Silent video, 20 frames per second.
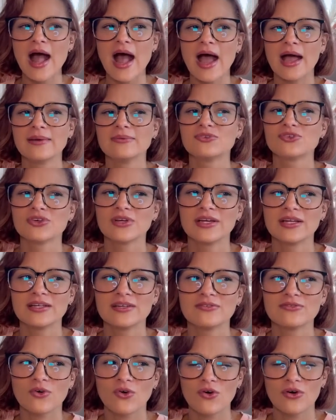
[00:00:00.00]
I'm
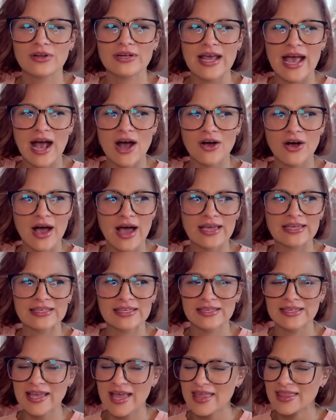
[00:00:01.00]
creative on how I
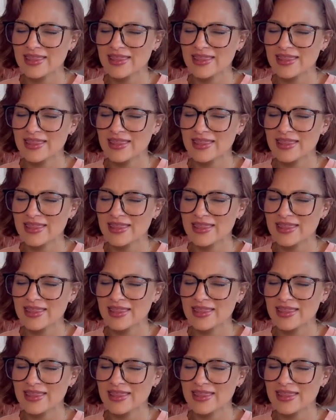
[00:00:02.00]
can get